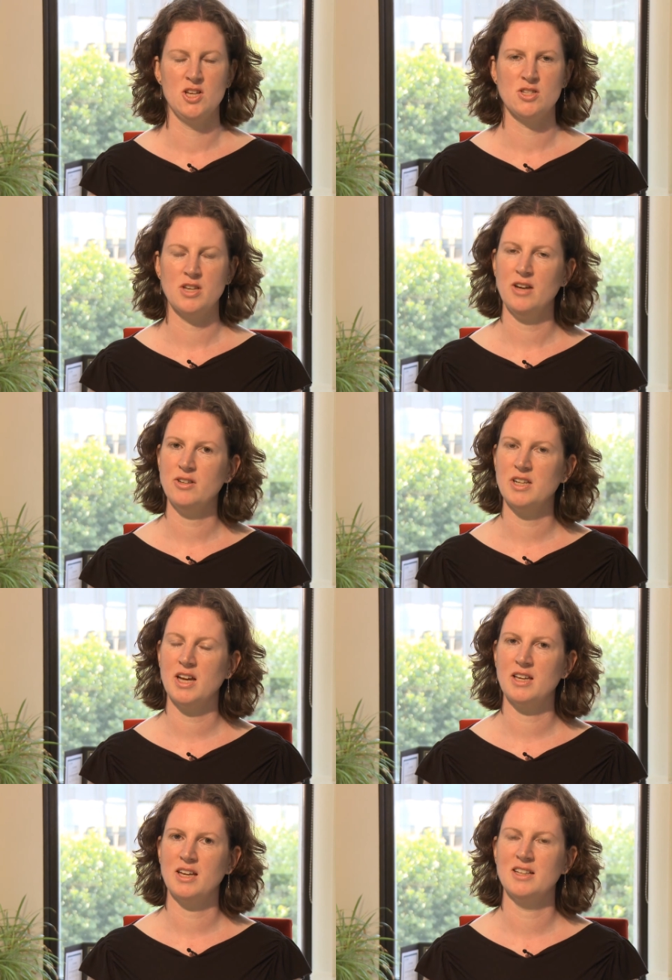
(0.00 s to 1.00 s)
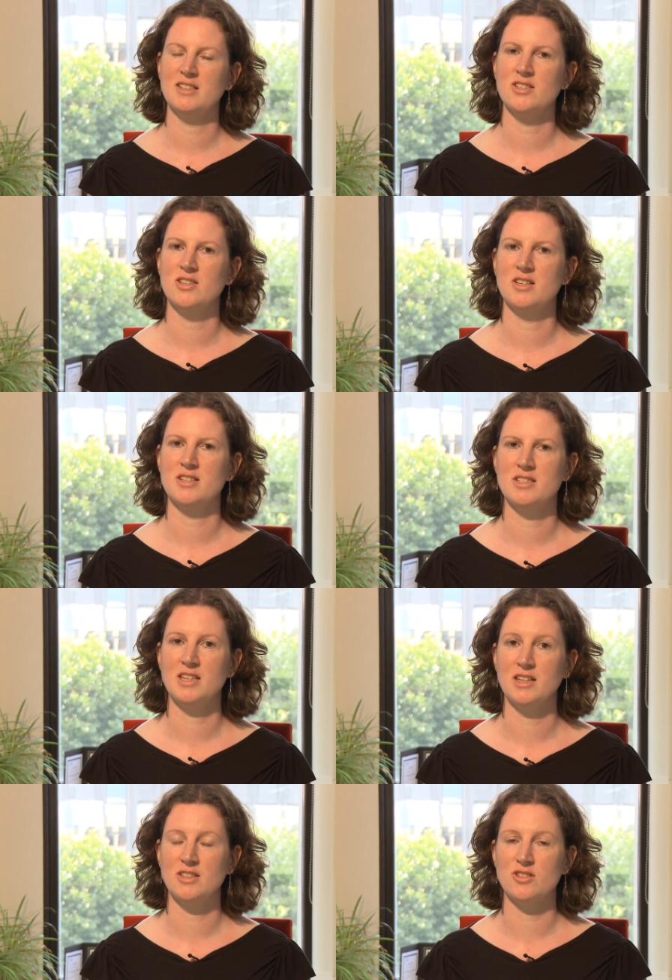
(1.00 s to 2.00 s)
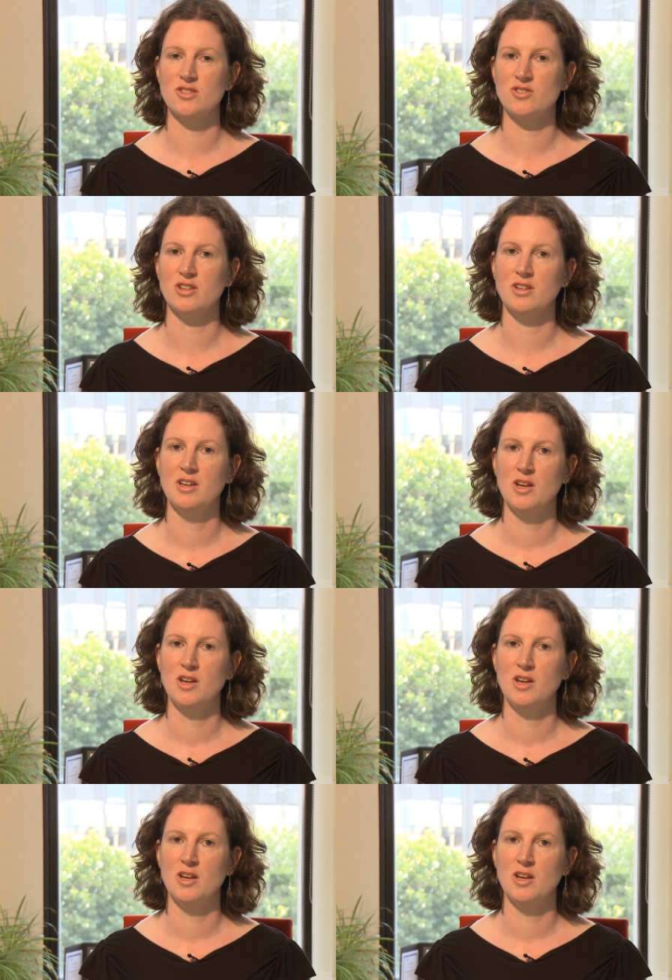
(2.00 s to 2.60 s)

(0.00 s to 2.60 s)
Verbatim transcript: So how did I get into the steel industry?